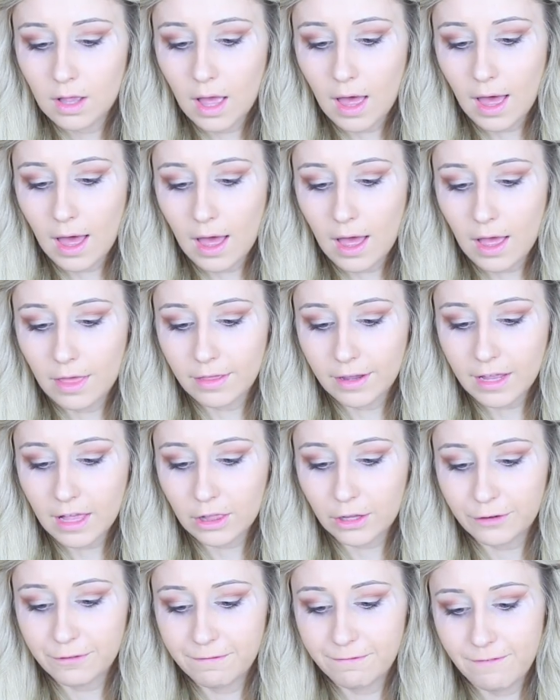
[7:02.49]
The
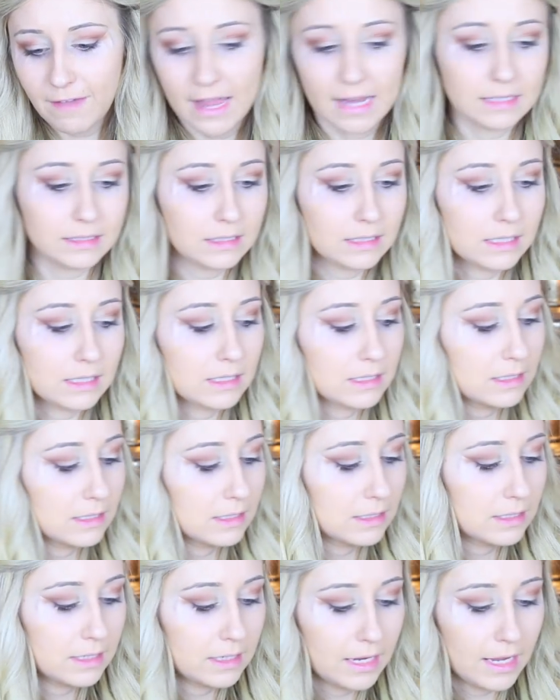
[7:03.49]
color Faint.
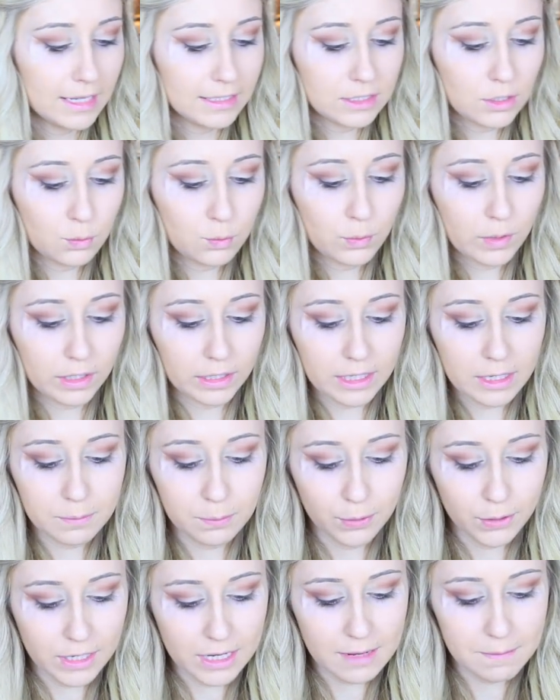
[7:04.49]
It's a really
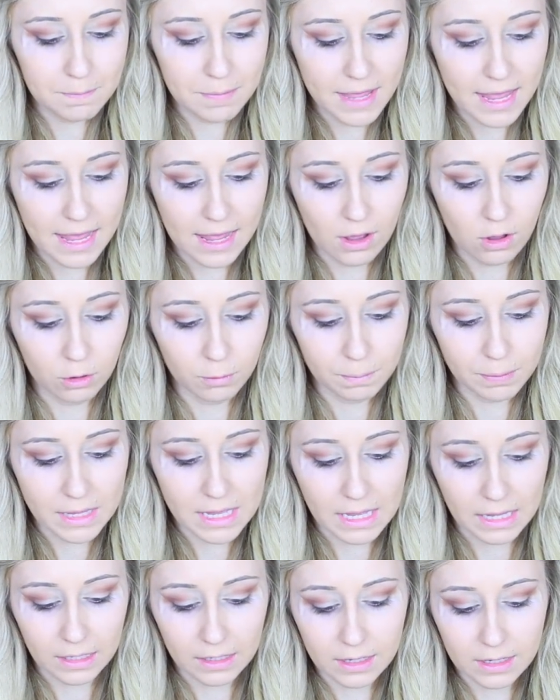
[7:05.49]
pretty pale
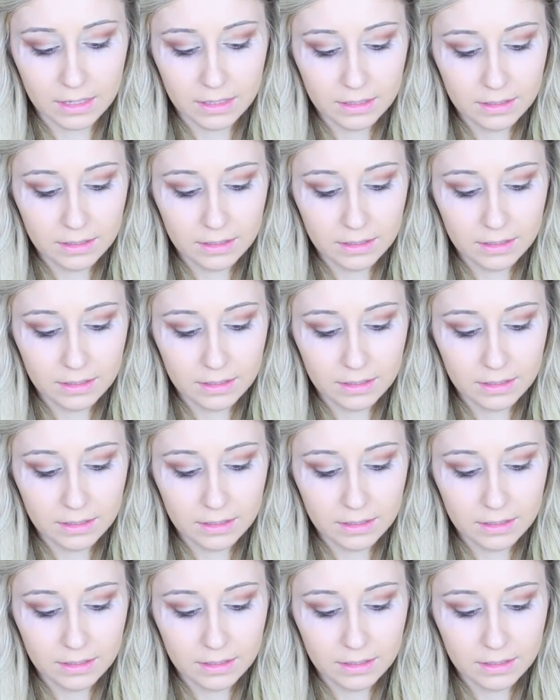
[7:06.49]
pink.